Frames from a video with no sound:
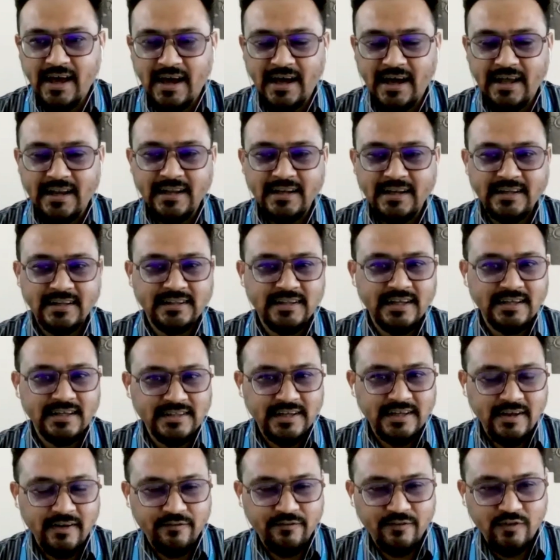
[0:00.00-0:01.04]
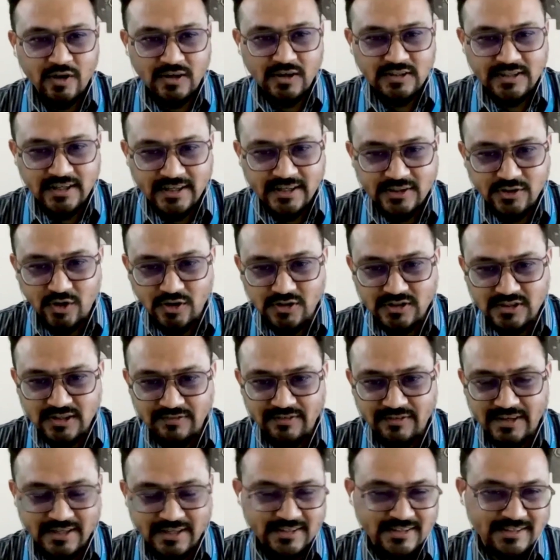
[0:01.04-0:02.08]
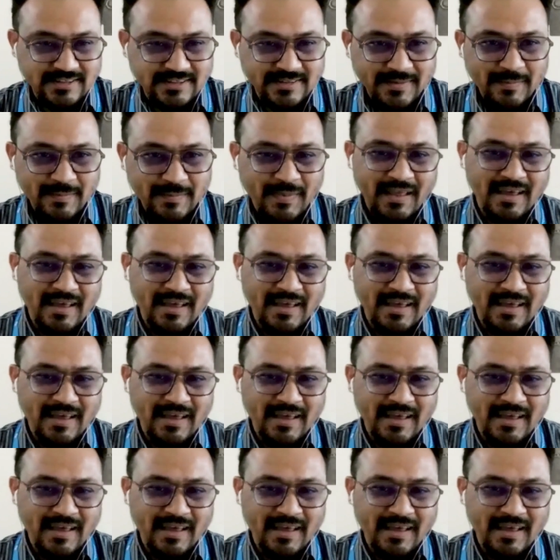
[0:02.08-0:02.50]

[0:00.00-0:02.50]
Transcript: And then there's, of course, an exhaustive list.